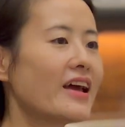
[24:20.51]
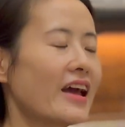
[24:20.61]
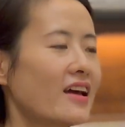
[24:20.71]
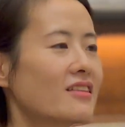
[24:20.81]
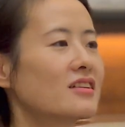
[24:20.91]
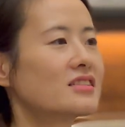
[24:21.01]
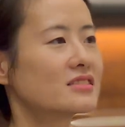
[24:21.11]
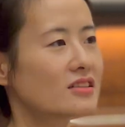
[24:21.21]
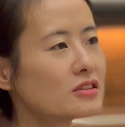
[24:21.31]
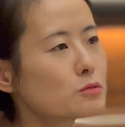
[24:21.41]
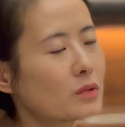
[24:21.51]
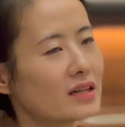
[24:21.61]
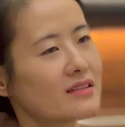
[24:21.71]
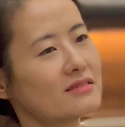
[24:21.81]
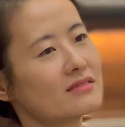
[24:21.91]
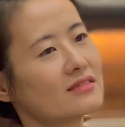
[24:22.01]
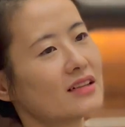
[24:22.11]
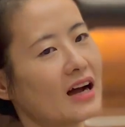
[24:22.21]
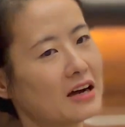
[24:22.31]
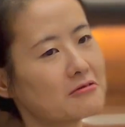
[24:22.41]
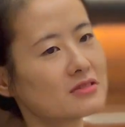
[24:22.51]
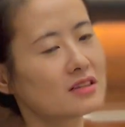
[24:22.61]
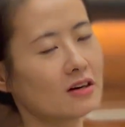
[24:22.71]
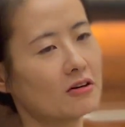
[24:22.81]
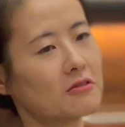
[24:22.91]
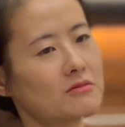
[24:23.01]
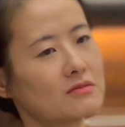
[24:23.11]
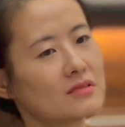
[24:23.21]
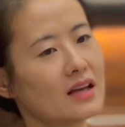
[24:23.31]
And the third one I would go